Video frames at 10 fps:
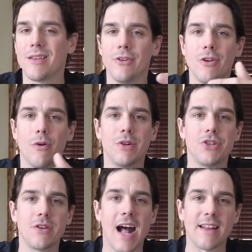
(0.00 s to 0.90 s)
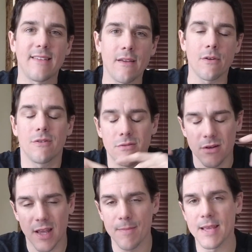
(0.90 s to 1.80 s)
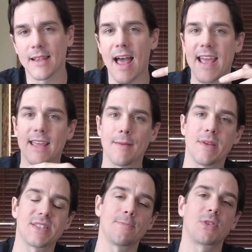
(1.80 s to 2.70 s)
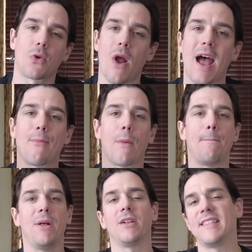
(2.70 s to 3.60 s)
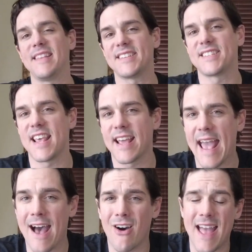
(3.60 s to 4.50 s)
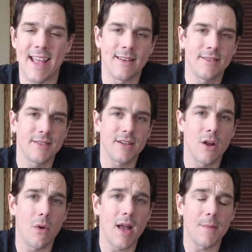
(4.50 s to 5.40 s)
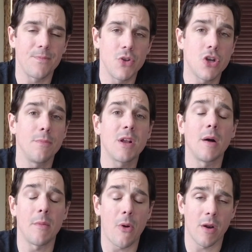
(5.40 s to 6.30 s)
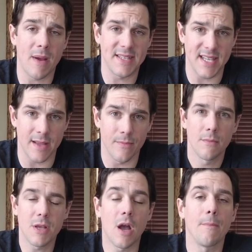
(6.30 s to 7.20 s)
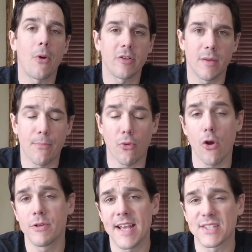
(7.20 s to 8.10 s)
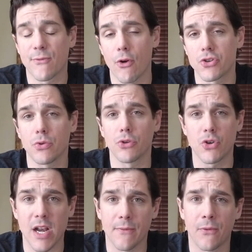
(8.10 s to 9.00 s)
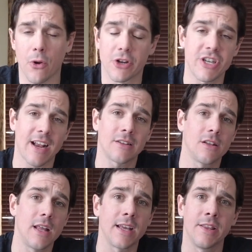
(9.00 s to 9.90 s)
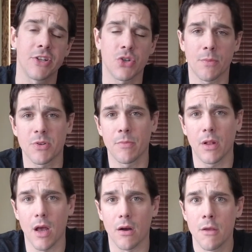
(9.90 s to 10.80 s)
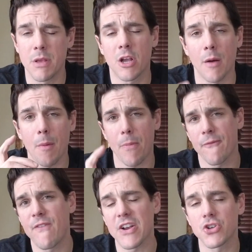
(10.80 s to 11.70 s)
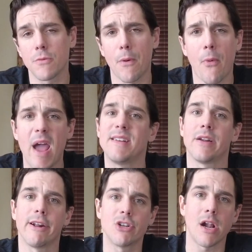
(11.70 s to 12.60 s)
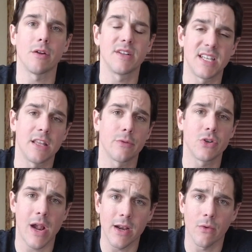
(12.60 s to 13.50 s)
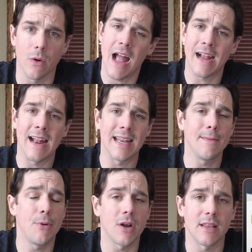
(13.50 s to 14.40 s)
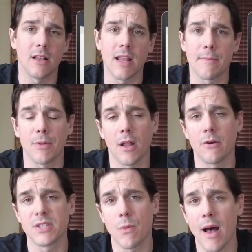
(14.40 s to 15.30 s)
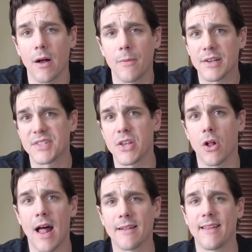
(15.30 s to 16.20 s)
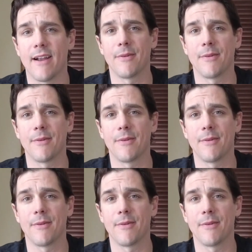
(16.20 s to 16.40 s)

you know what you gotta do. Give me a like, give me a subscribe. We're building this thing out. And you know what? You can become a part of my team. Become part of the Pro Desk virtual trading floor. Check out the link in the description below. Become a professional proprietary trader with T3 Trading Group. I got an ebook in the link below as well. I'll see y'all out there.